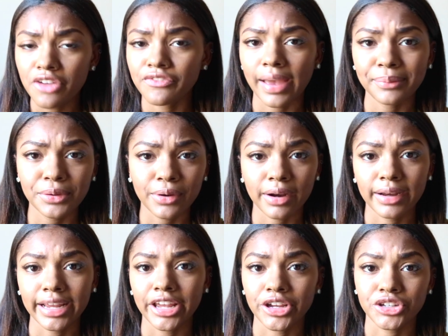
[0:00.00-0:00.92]

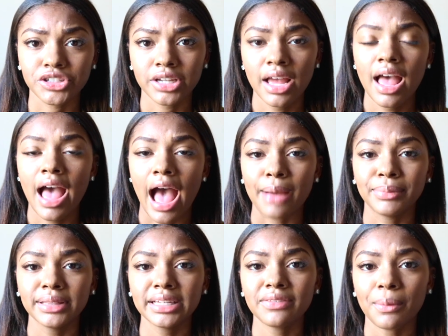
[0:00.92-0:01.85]
February-ish. I
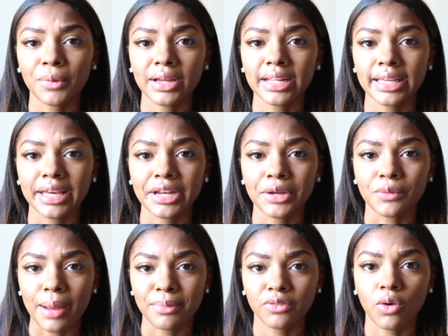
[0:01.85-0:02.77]
believe I'm gonna get it
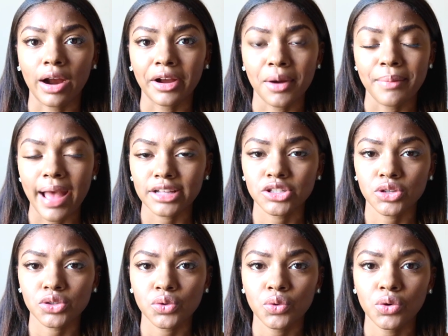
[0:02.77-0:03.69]
right before I go back
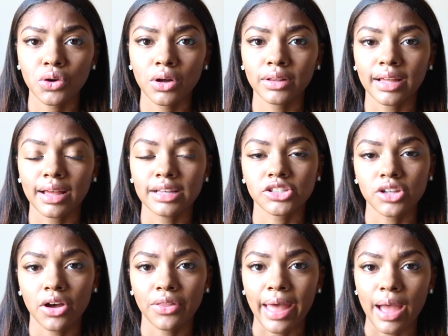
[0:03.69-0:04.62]
to school,
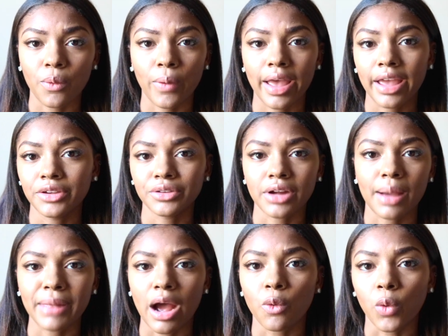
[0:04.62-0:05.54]
so that way, you know,
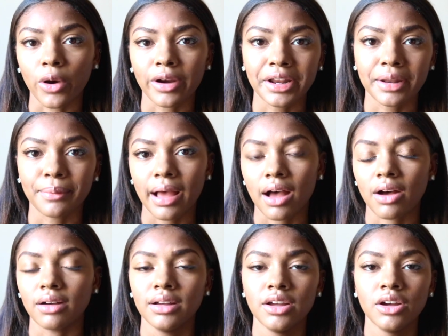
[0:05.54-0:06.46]
I'm not worried
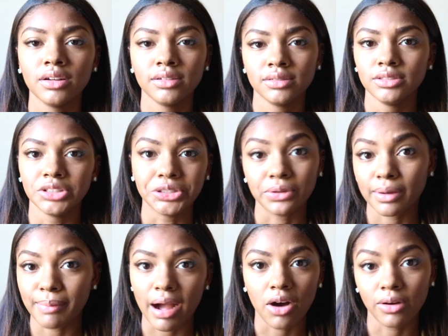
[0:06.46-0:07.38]
about
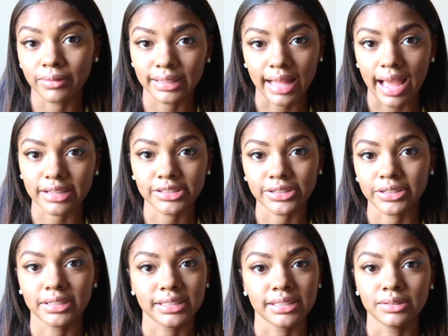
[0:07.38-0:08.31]
doing my own
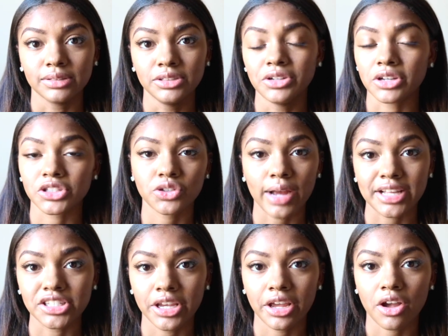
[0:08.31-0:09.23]
relaxer and, you know,
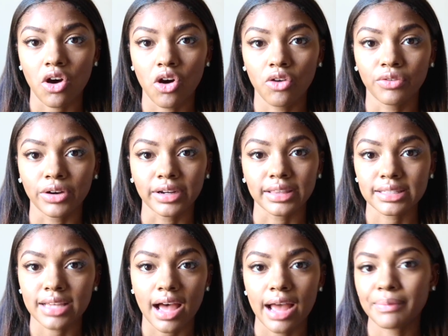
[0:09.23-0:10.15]
stretching over
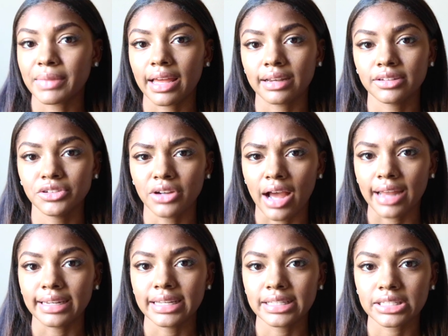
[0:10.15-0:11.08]
the time that, you know,
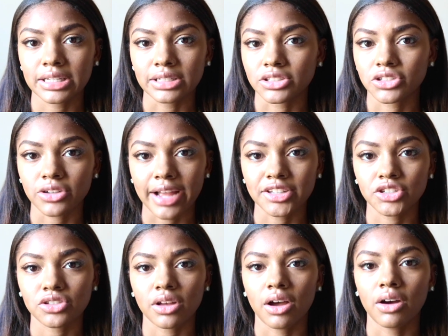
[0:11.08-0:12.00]
I need to stretch.
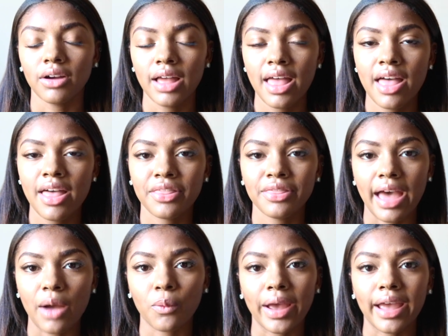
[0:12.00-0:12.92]
So
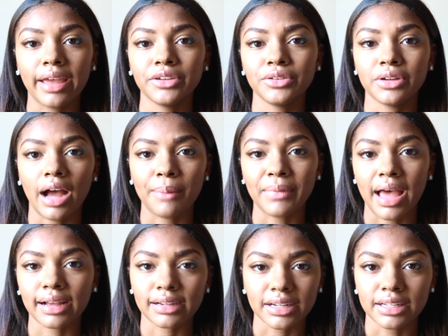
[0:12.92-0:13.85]
that way, you know, I'm
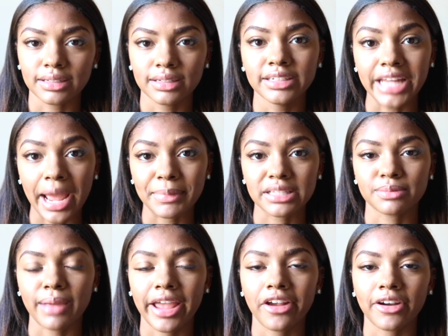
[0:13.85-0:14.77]
not gonna
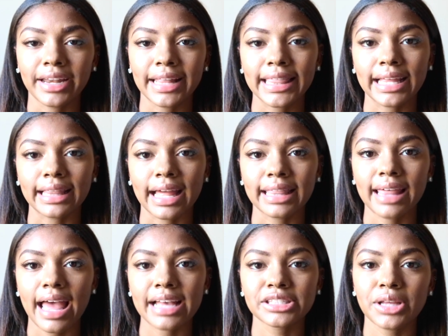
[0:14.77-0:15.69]
damage my hair or anything like
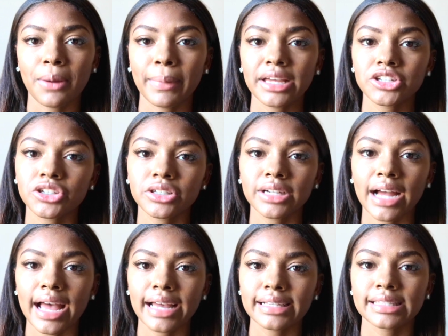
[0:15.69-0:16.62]
that. So make sure you
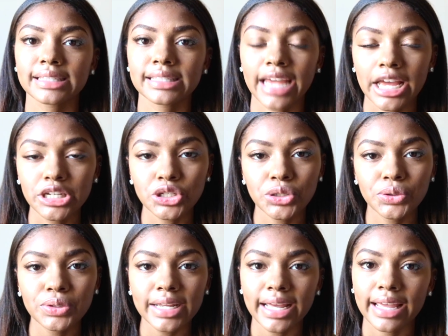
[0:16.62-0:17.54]
guys stay
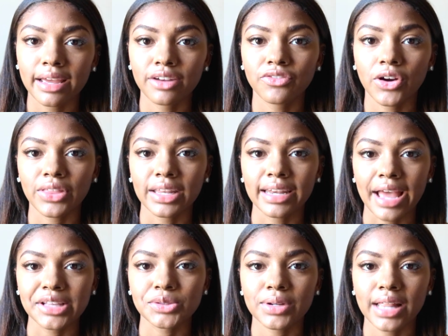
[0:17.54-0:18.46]
tuned in for the
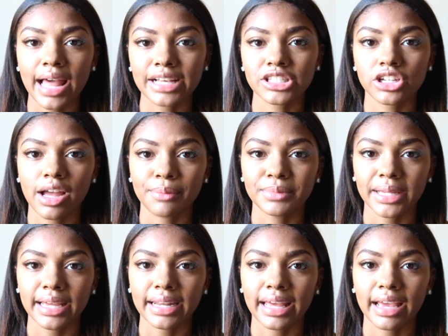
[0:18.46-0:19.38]
next relaxer
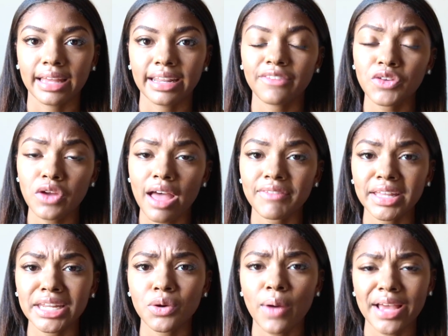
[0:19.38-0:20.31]
update. And if you have
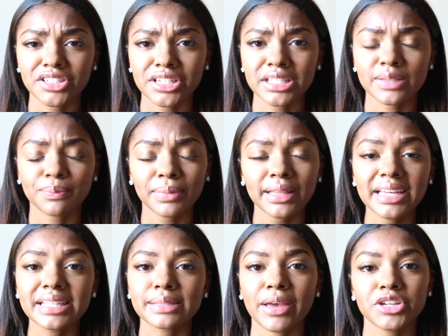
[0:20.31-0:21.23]
any questions,
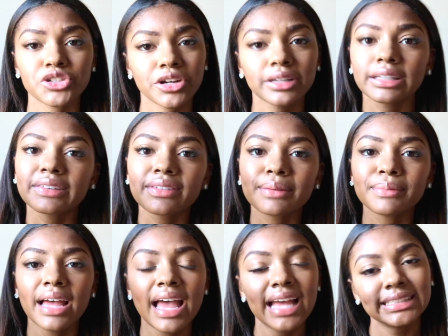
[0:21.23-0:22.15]
please make sure you leave
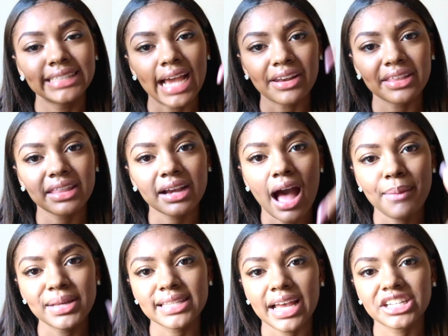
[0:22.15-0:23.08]
them down in the
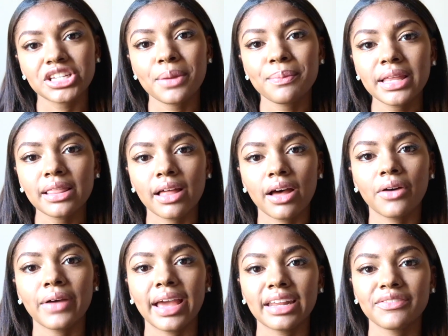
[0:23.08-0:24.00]
comment section
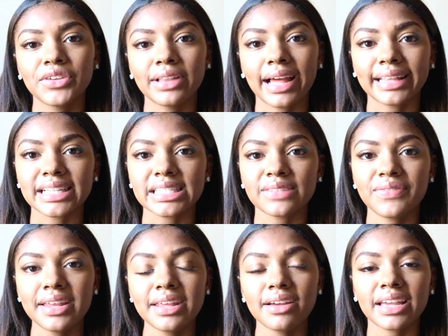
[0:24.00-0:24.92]
below. And if you like this
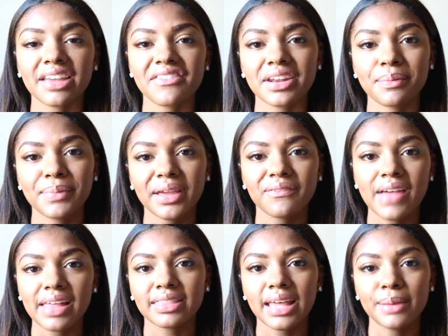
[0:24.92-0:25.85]
video, give it a big
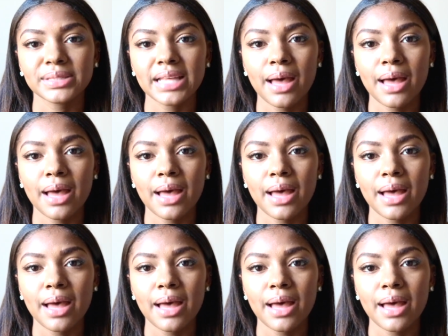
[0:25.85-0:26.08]
fat thumbs